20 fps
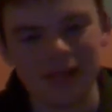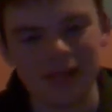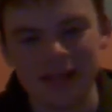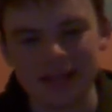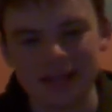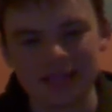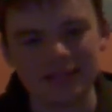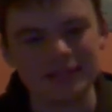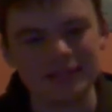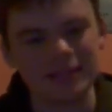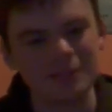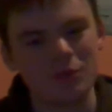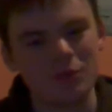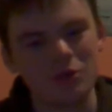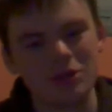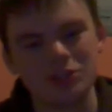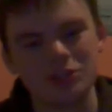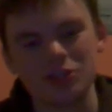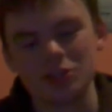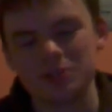
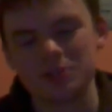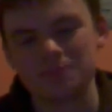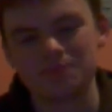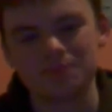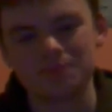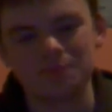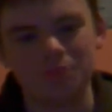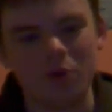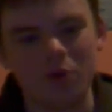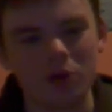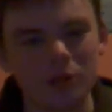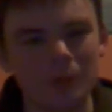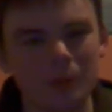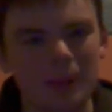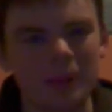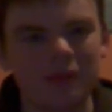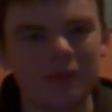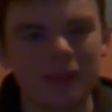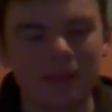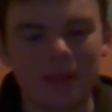Steamboat is just put up on
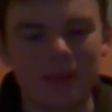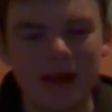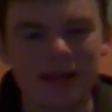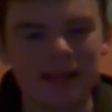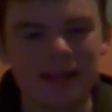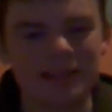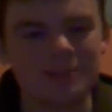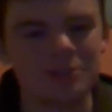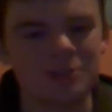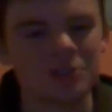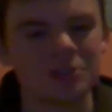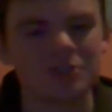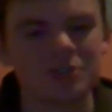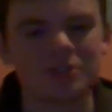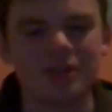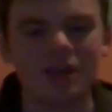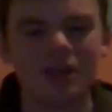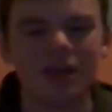the deep end. This